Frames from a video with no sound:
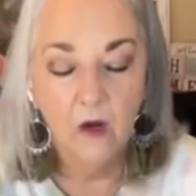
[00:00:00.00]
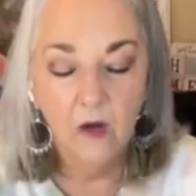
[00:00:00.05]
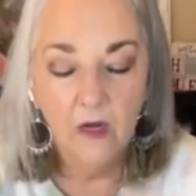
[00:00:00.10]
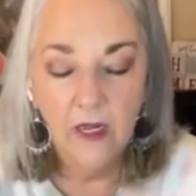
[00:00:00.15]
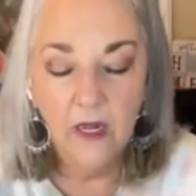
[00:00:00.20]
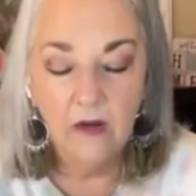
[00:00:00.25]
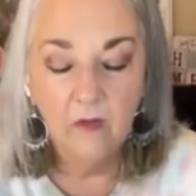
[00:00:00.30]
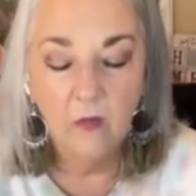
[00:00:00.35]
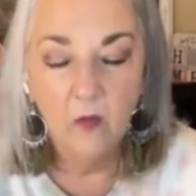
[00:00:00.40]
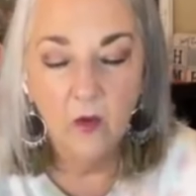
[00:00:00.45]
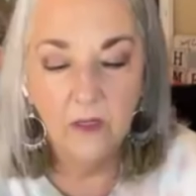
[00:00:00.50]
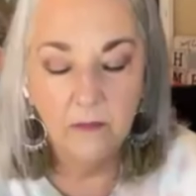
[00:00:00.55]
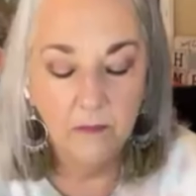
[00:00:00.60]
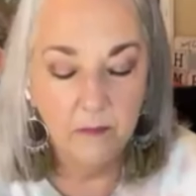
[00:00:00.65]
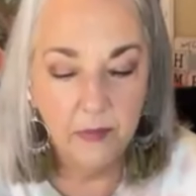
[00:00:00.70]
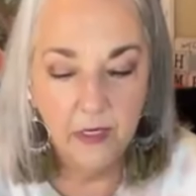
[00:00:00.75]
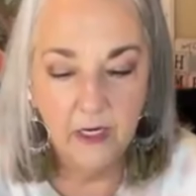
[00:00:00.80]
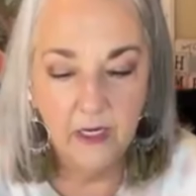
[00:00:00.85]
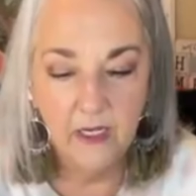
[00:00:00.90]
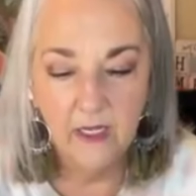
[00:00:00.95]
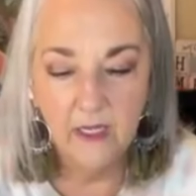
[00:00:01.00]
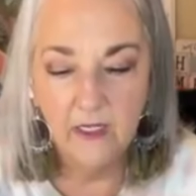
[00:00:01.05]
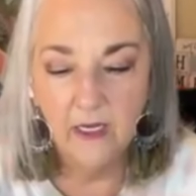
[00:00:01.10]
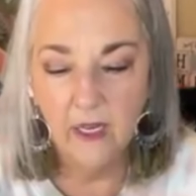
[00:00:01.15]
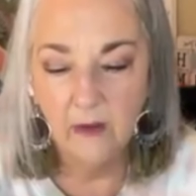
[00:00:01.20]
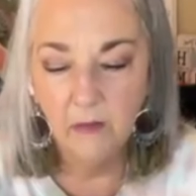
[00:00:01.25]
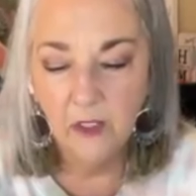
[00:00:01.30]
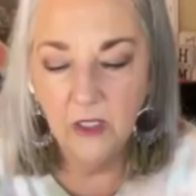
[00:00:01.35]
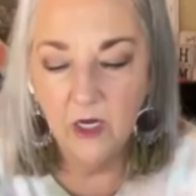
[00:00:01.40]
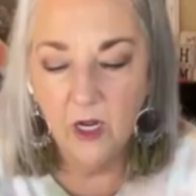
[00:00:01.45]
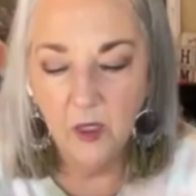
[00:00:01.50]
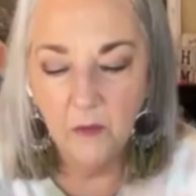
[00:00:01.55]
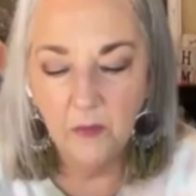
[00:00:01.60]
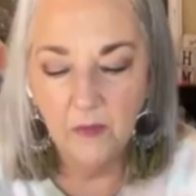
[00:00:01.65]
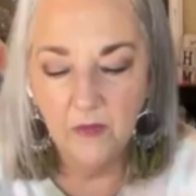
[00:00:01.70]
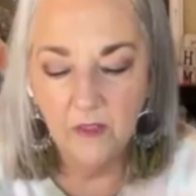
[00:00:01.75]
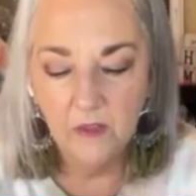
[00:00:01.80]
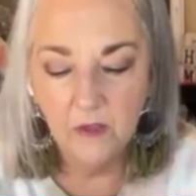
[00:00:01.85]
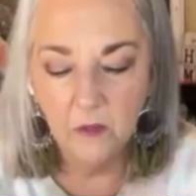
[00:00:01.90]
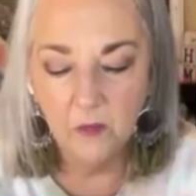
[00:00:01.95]
I already have one bud. I'm going to
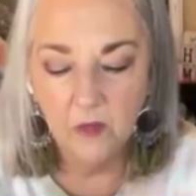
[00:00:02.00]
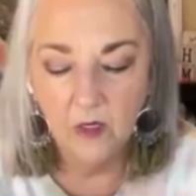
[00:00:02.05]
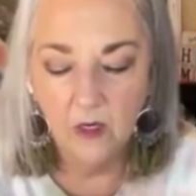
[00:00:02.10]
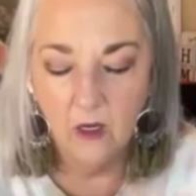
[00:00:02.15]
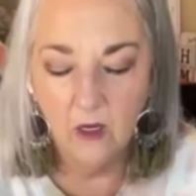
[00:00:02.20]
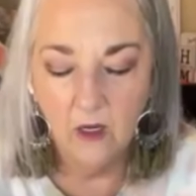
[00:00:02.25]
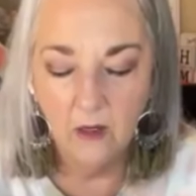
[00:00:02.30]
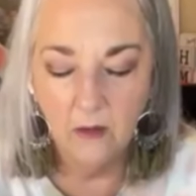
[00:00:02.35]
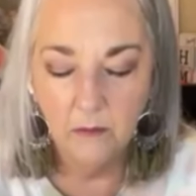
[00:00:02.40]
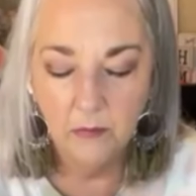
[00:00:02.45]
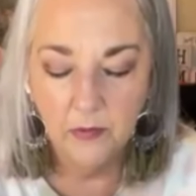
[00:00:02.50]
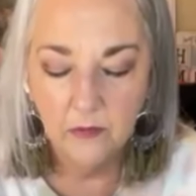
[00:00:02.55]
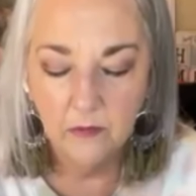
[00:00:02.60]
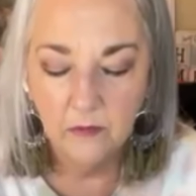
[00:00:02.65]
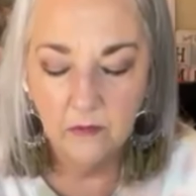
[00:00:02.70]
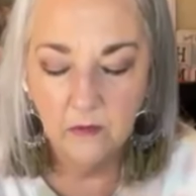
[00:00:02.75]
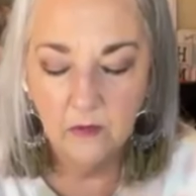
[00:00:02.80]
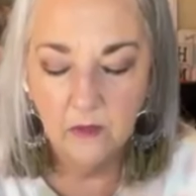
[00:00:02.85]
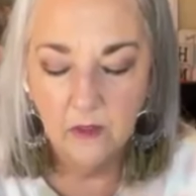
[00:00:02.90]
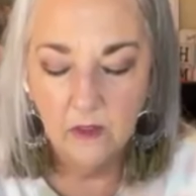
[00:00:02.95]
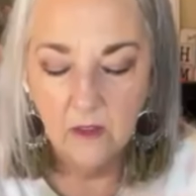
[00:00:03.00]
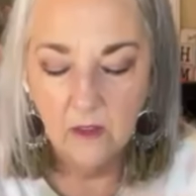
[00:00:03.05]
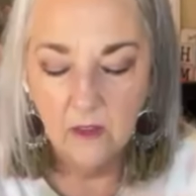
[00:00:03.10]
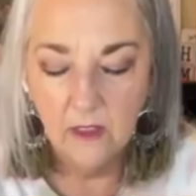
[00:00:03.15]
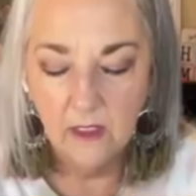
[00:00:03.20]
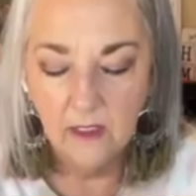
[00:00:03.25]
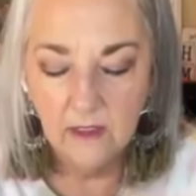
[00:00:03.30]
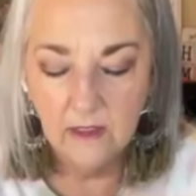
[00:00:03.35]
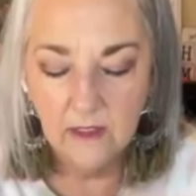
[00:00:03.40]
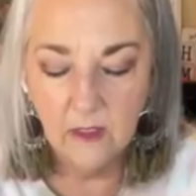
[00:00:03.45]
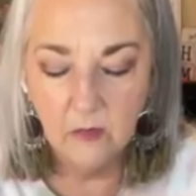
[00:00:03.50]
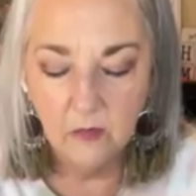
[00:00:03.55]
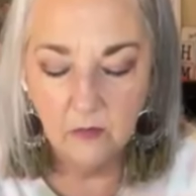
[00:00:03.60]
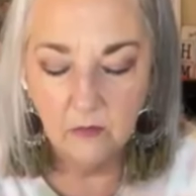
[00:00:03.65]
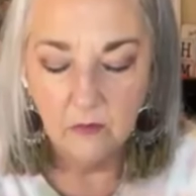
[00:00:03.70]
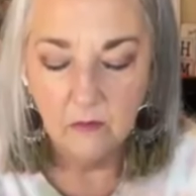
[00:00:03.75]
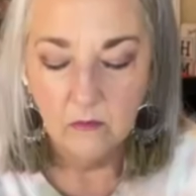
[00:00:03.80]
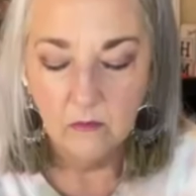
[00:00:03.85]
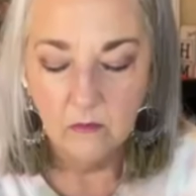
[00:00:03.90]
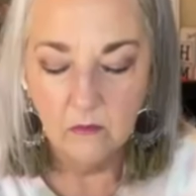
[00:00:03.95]
open this one up and see what
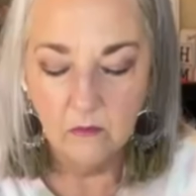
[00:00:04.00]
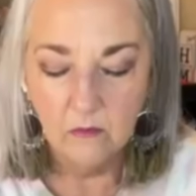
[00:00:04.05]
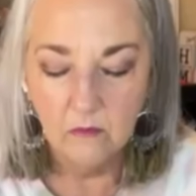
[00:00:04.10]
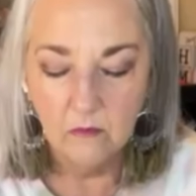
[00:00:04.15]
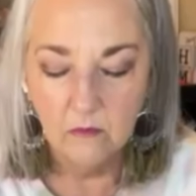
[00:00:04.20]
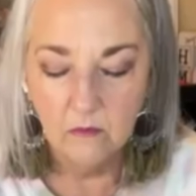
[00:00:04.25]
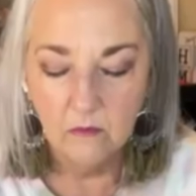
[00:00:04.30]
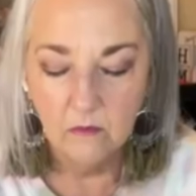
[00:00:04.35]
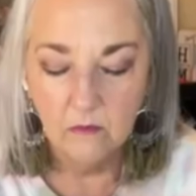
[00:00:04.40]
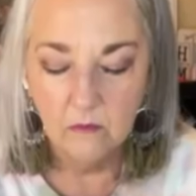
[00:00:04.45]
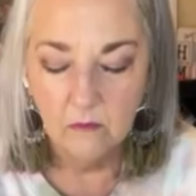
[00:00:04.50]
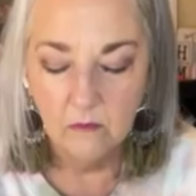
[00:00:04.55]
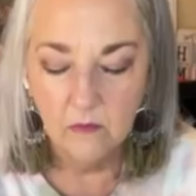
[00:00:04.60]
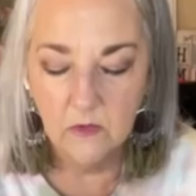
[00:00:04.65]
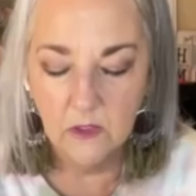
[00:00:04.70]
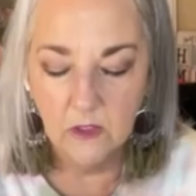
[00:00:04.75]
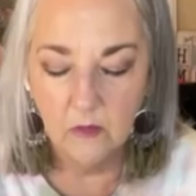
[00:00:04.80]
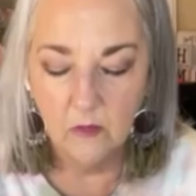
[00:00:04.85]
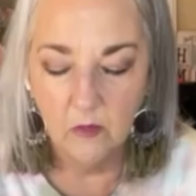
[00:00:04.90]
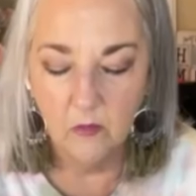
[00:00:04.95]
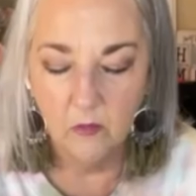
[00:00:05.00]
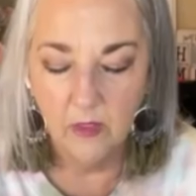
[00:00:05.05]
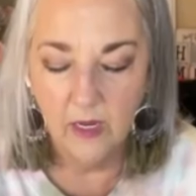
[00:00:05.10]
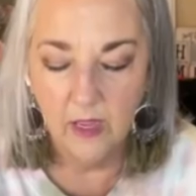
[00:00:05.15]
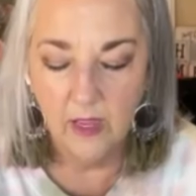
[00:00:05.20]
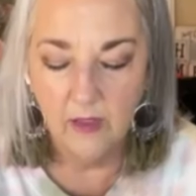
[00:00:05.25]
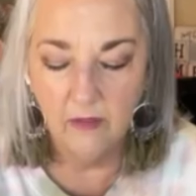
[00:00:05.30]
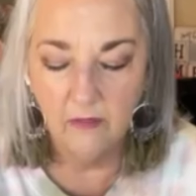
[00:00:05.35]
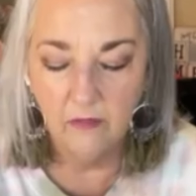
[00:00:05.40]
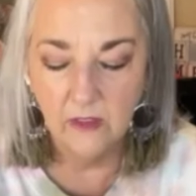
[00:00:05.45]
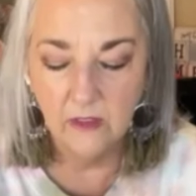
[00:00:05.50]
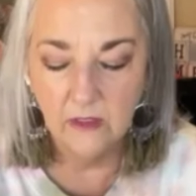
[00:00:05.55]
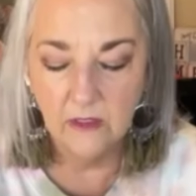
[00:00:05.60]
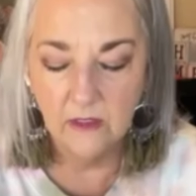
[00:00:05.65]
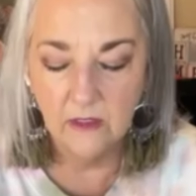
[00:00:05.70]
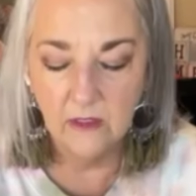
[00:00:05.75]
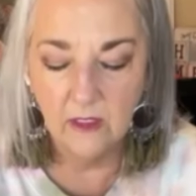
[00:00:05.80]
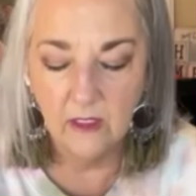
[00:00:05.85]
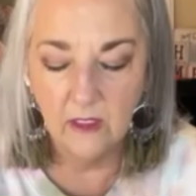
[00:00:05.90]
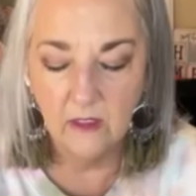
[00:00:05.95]
we have.
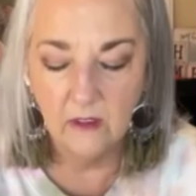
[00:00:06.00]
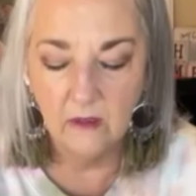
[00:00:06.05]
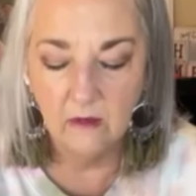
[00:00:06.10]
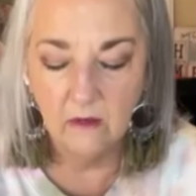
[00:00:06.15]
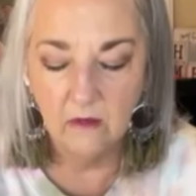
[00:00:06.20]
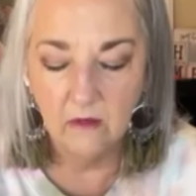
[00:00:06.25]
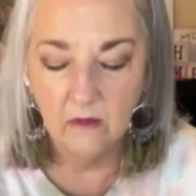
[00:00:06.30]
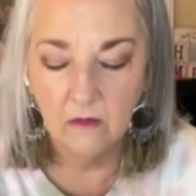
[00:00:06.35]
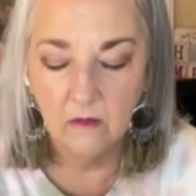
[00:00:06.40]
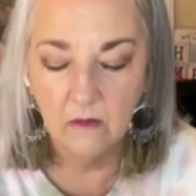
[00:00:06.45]
Let's see.